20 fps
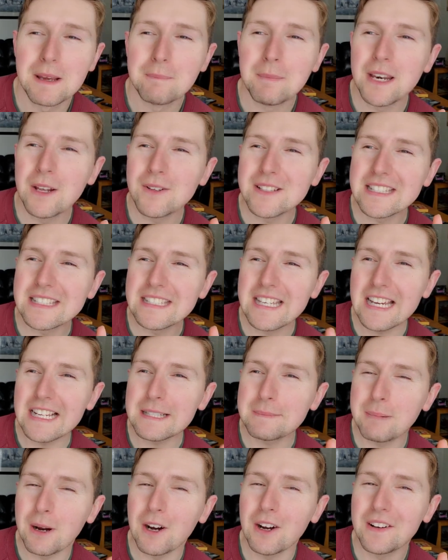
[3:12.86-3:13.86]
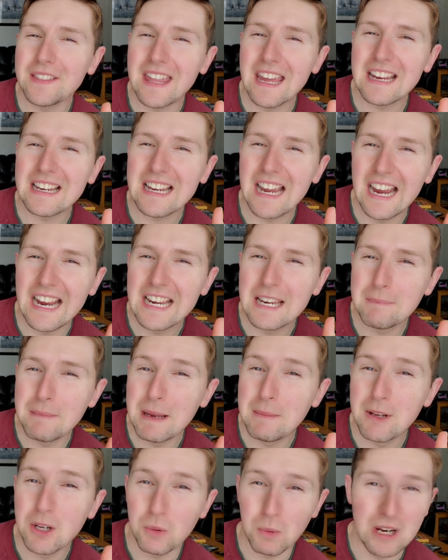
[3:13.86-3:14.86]
But it was the next part that kind of
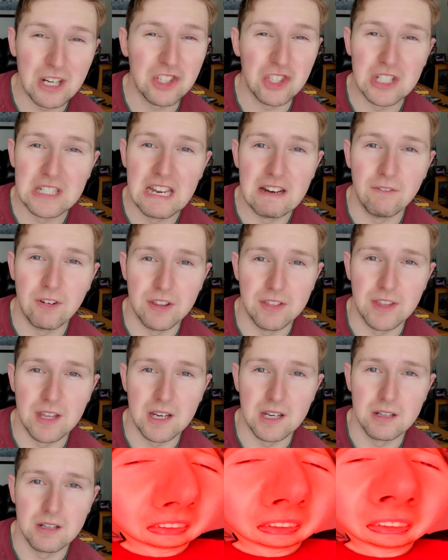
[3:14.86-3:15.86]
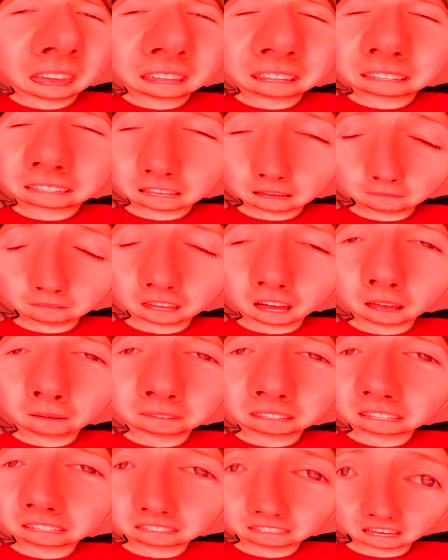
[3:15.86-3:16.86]
made me question everything. And
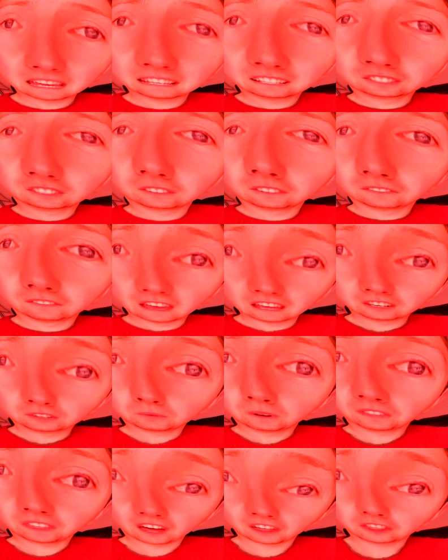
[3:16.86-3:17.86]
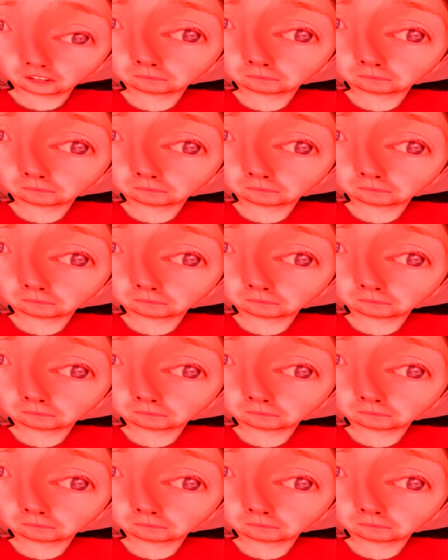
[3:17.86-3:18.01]
sometimes it's nice to vent with other